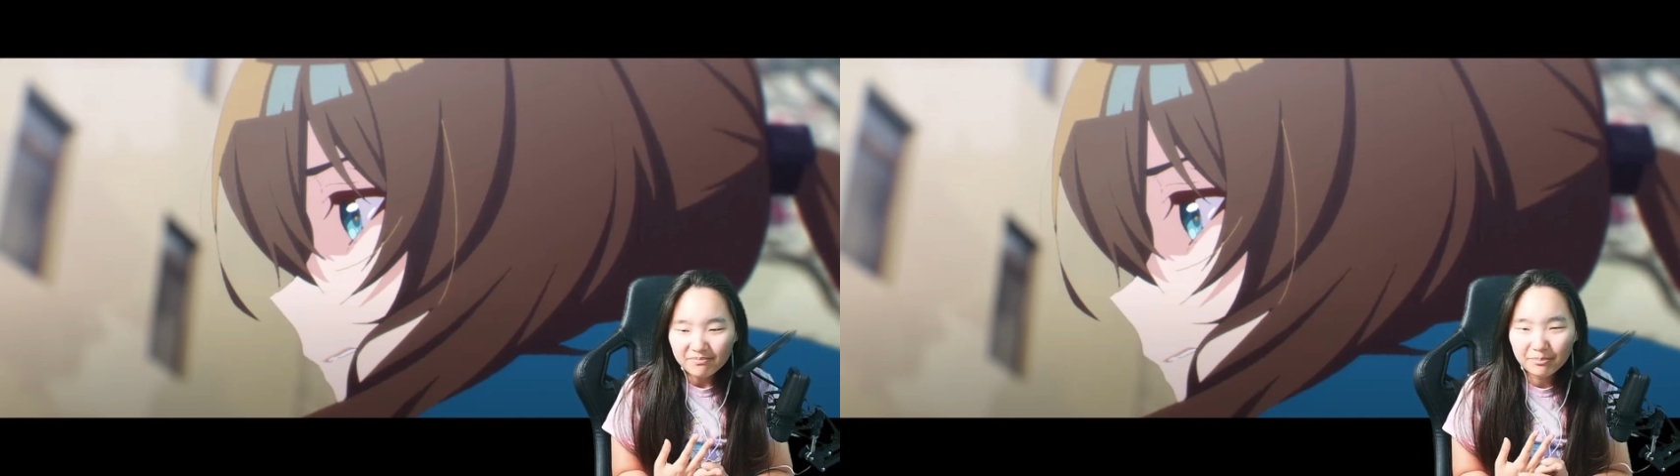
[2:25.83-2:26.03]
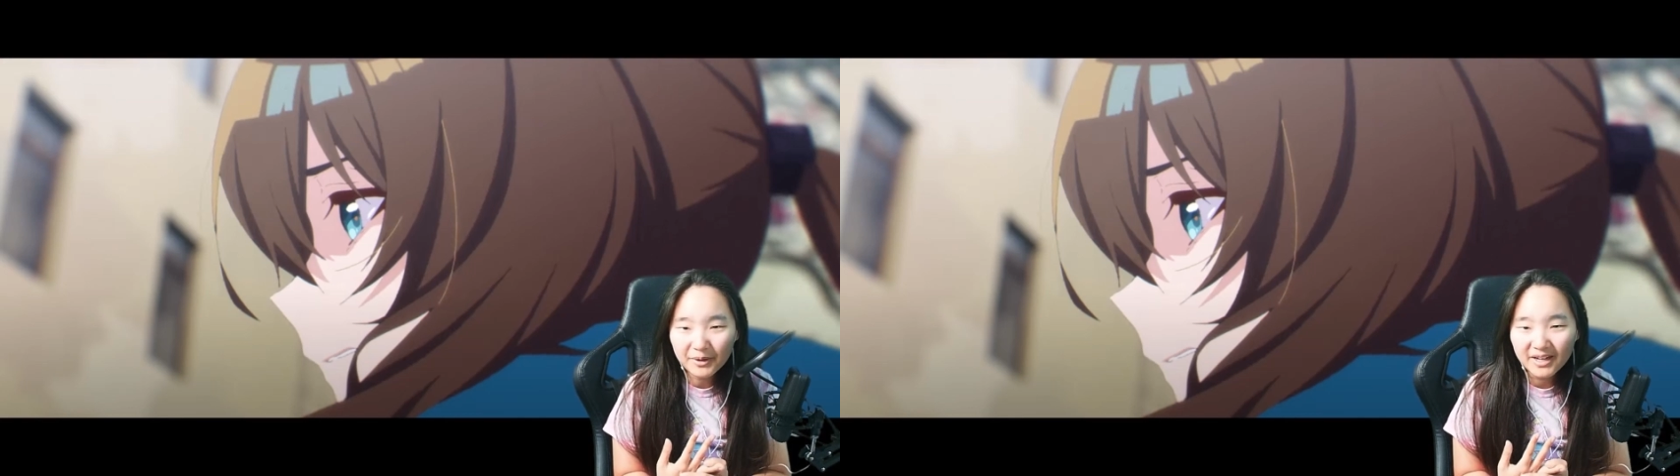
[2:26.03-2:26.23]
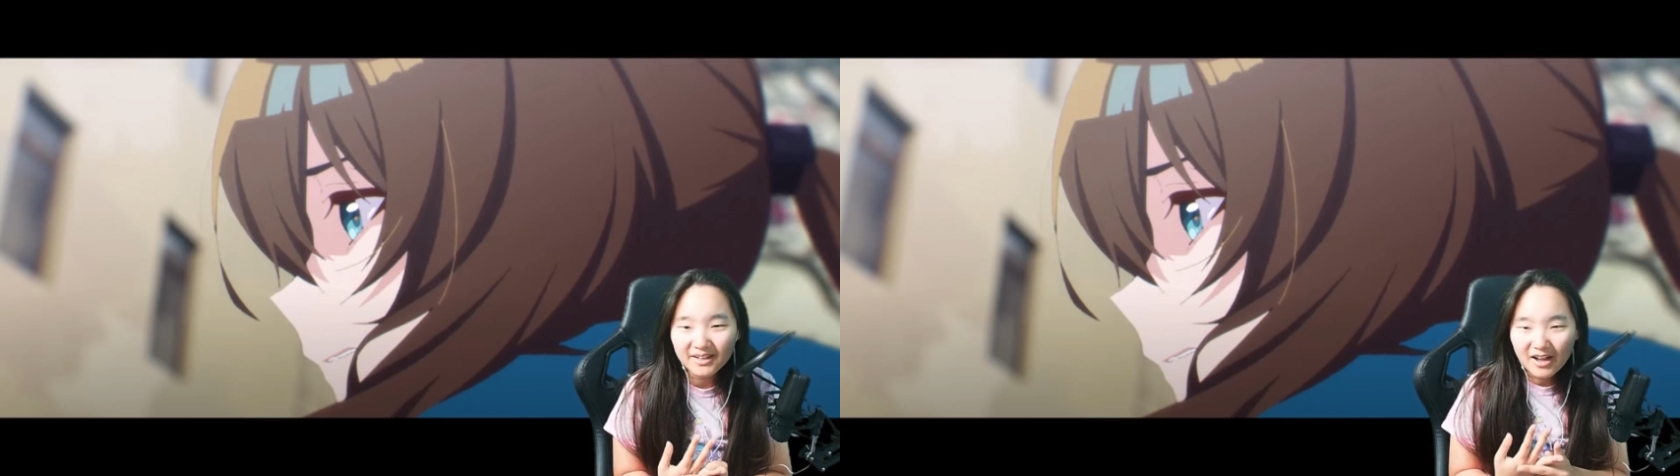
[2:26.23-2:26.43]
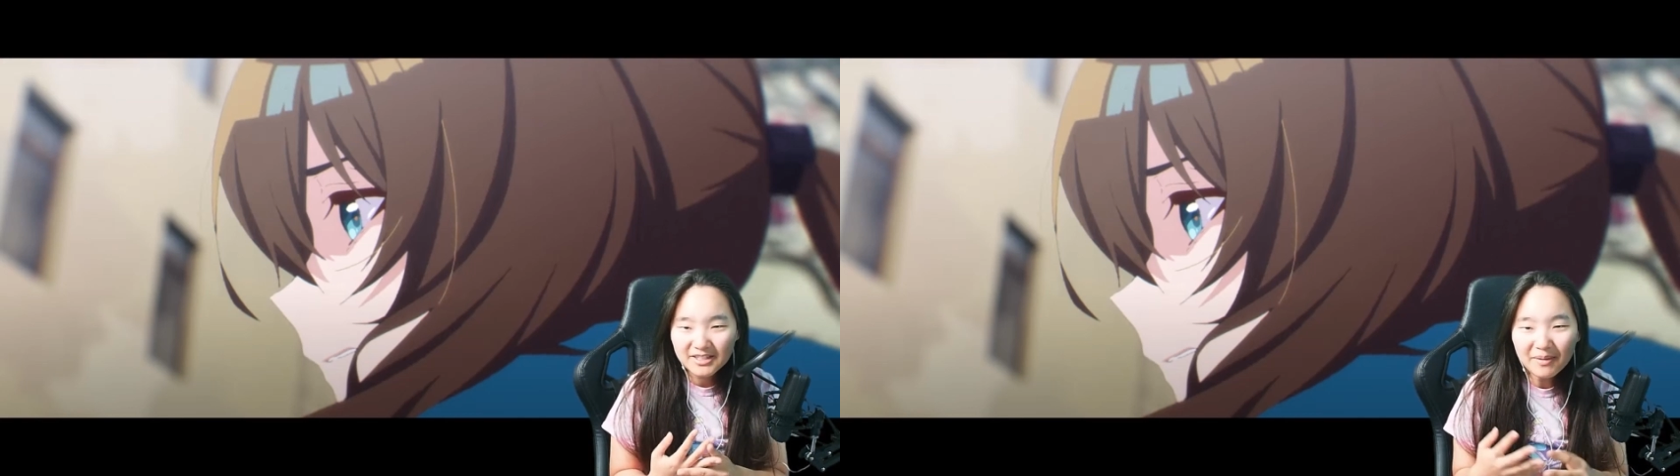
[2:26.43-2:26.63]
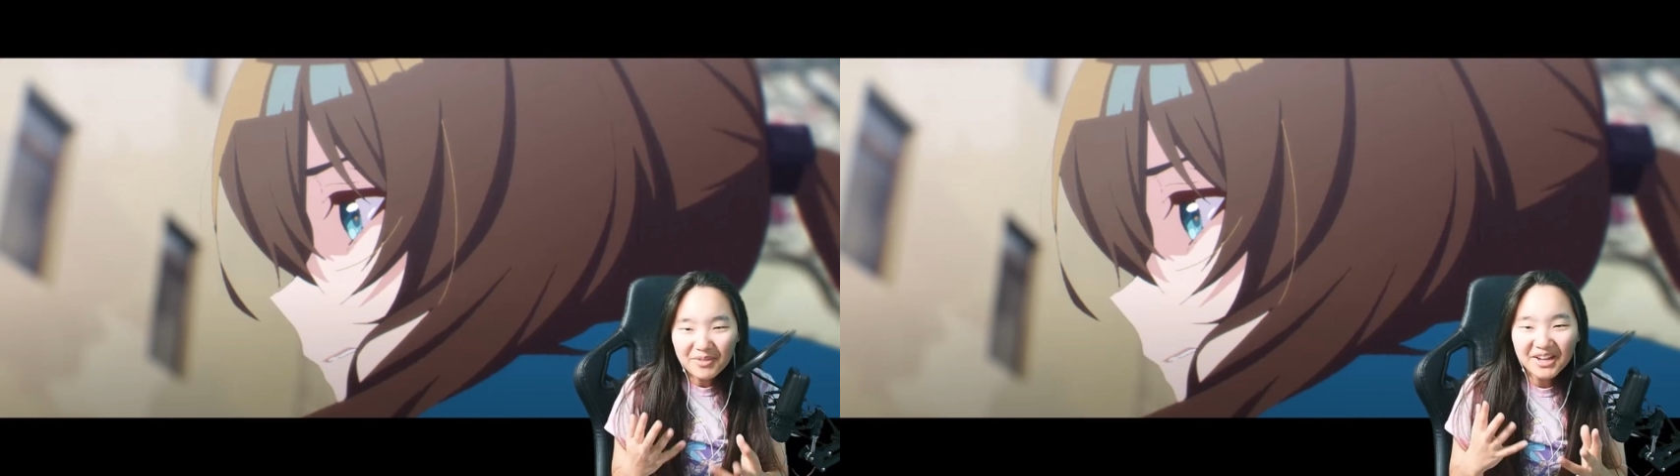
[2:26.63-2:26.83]
but
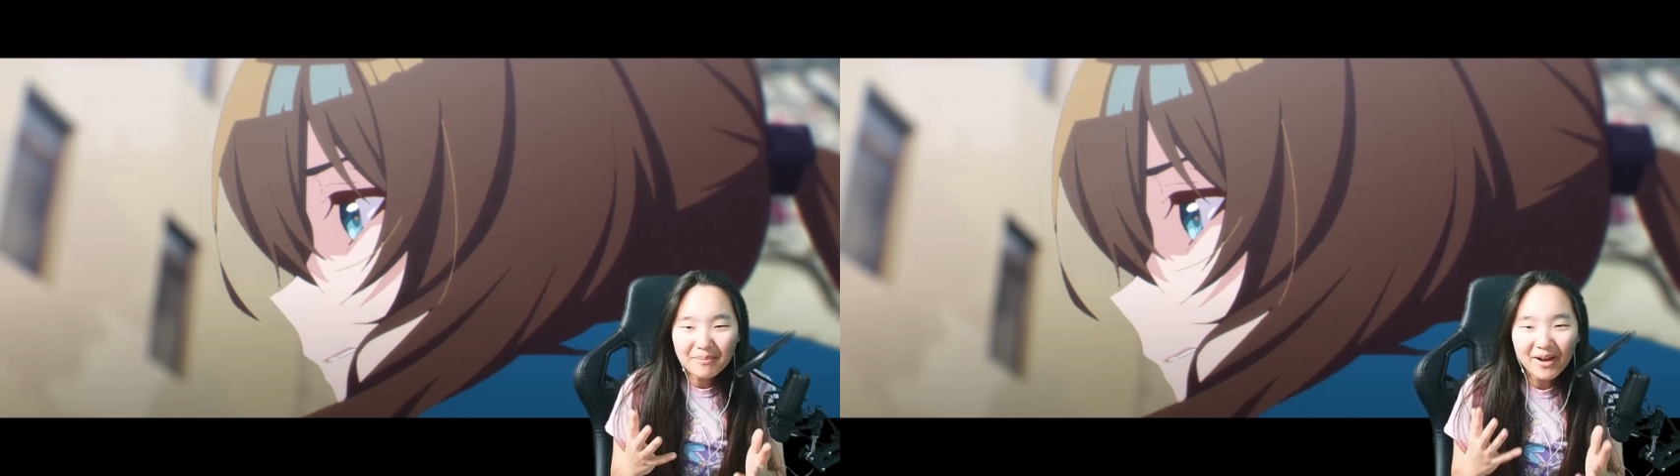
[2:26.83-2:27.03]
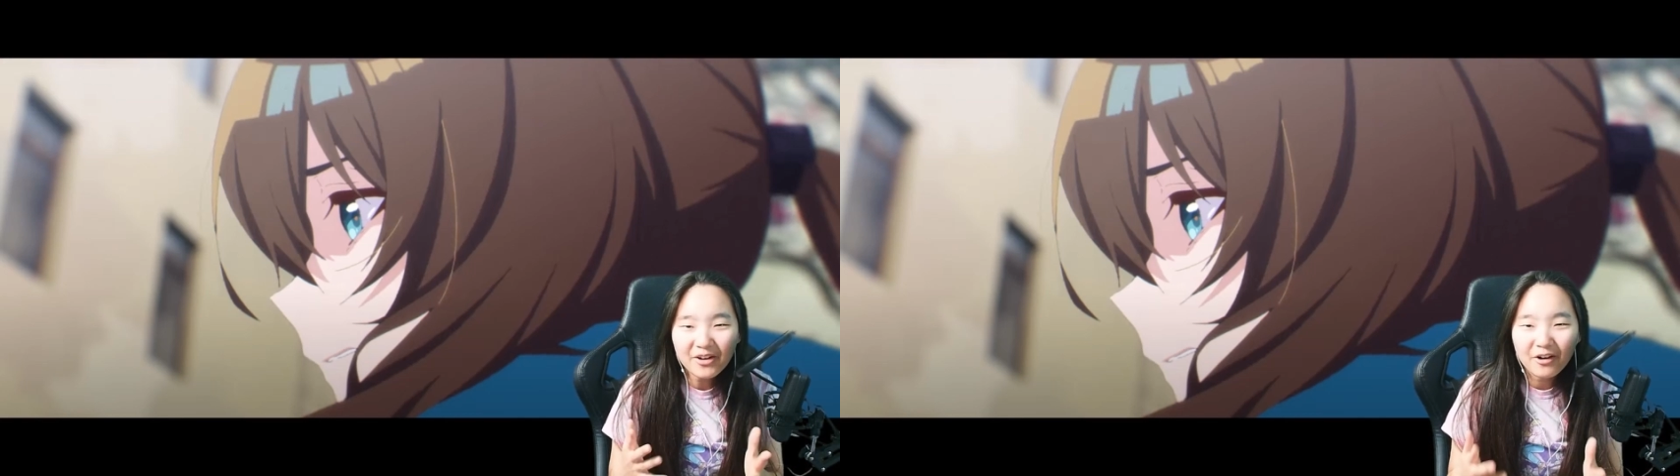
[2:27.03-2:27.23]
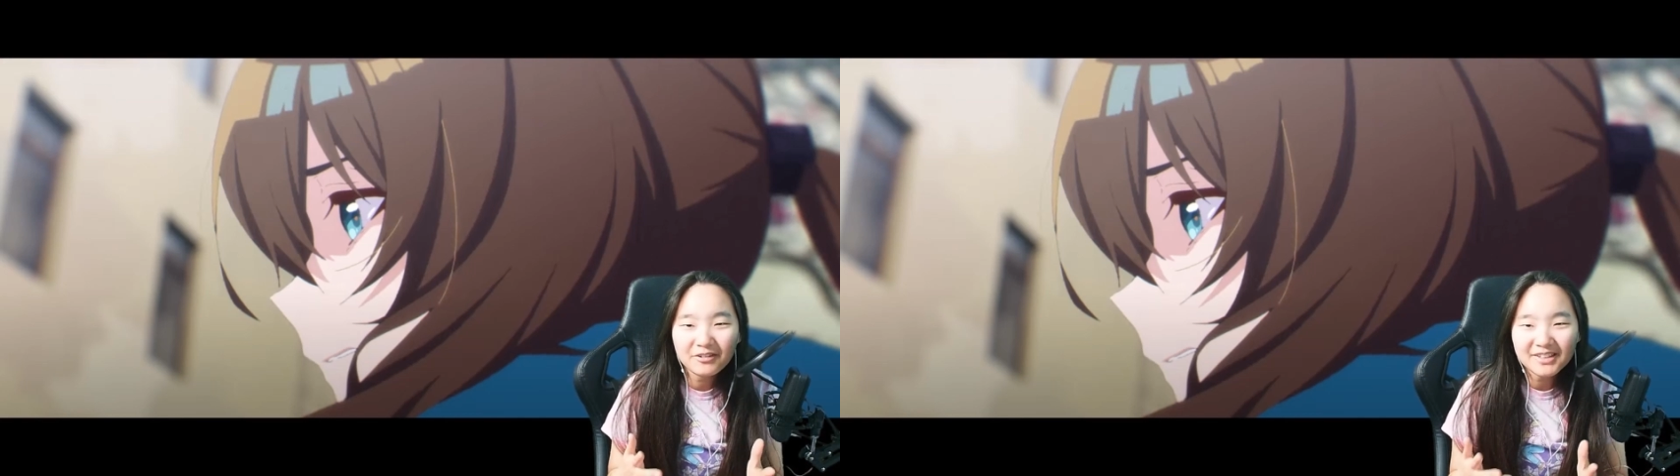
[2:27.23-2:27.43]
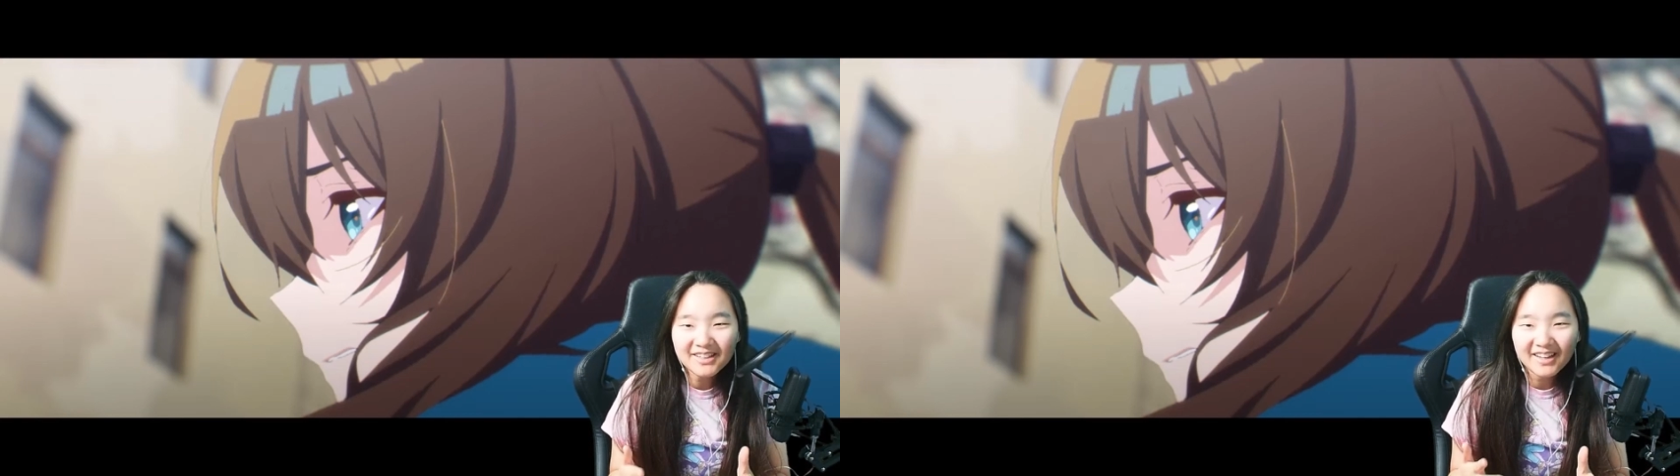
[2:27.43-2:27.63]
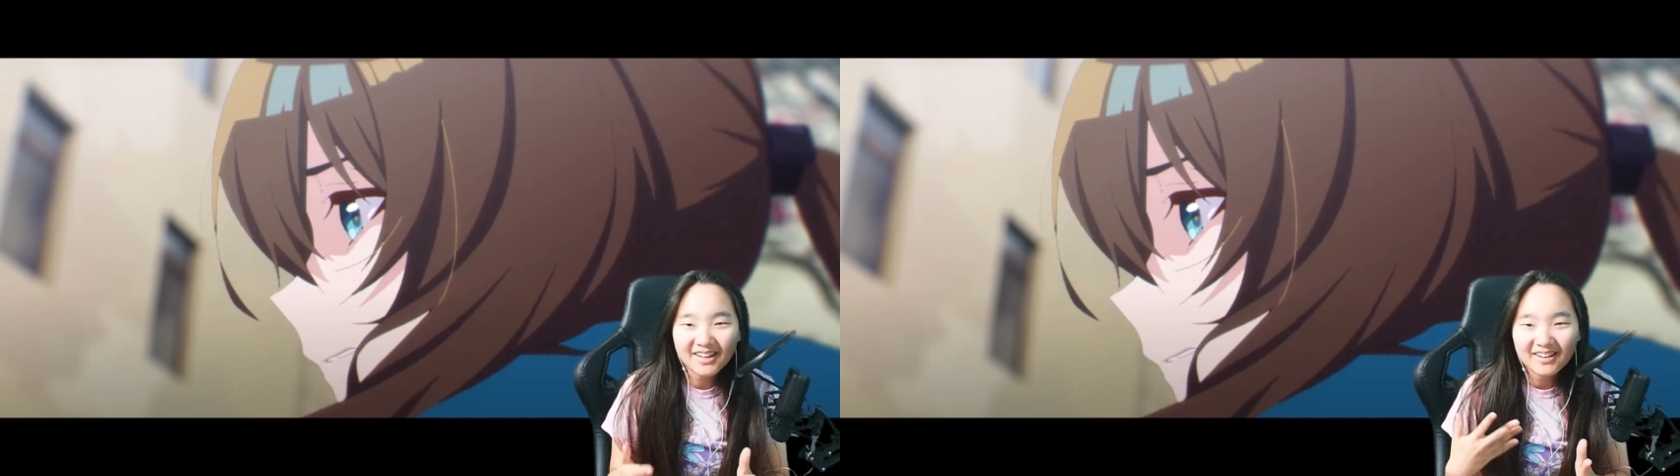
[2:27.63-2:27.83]
something about
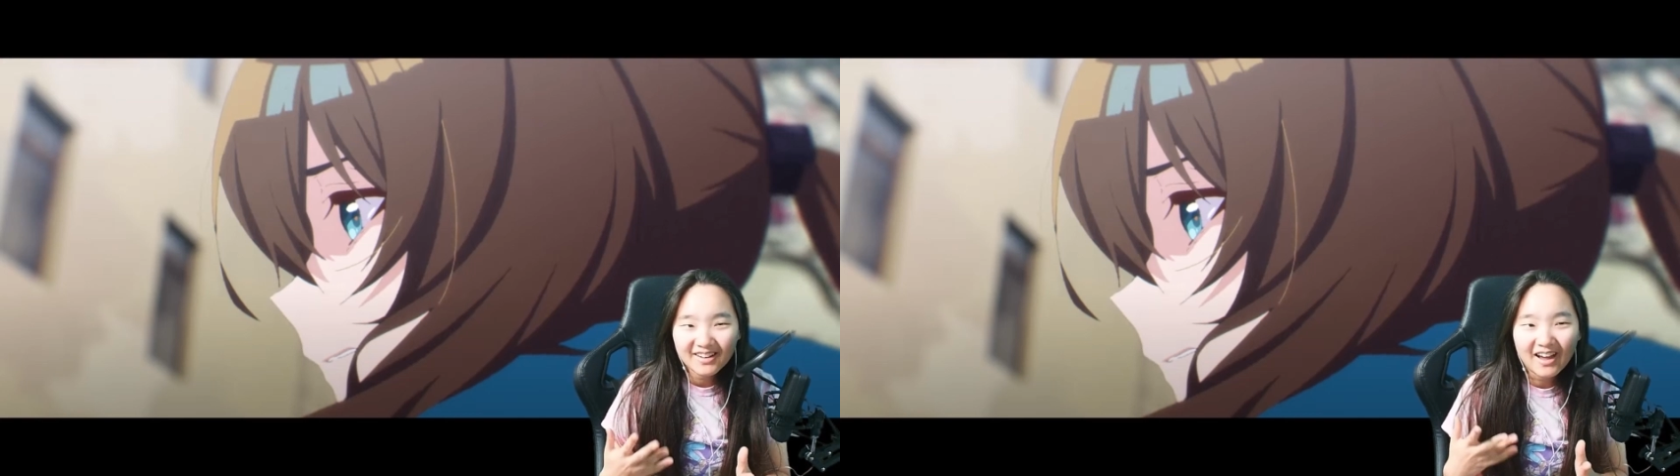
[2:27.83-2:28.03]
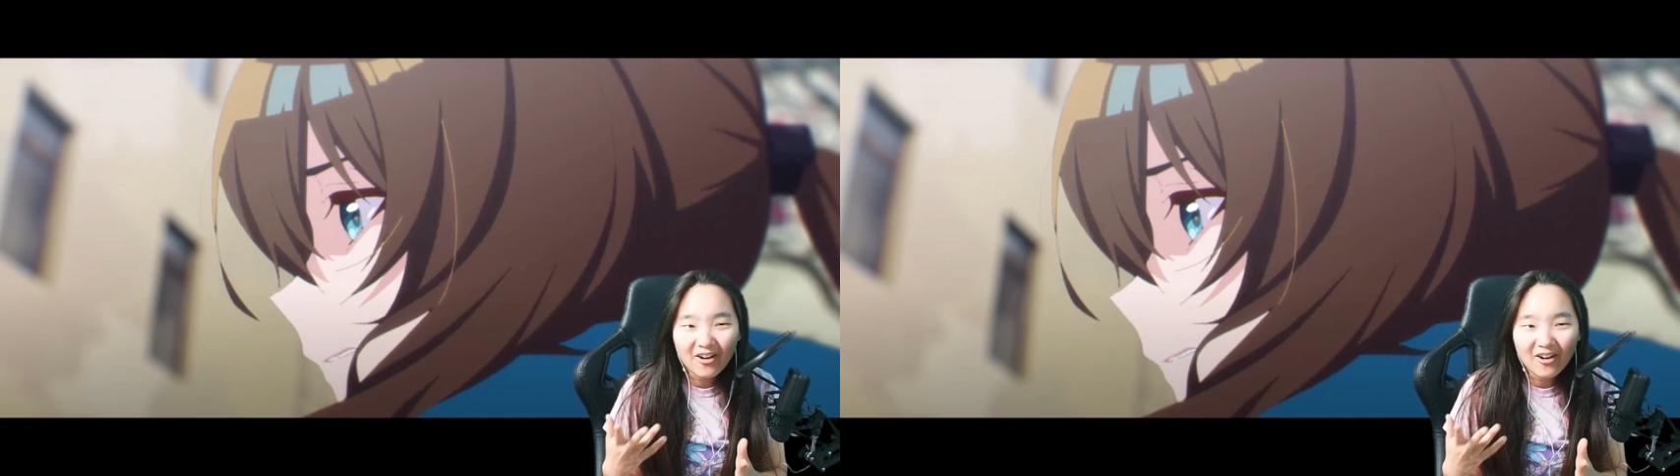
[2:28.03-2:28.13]
already like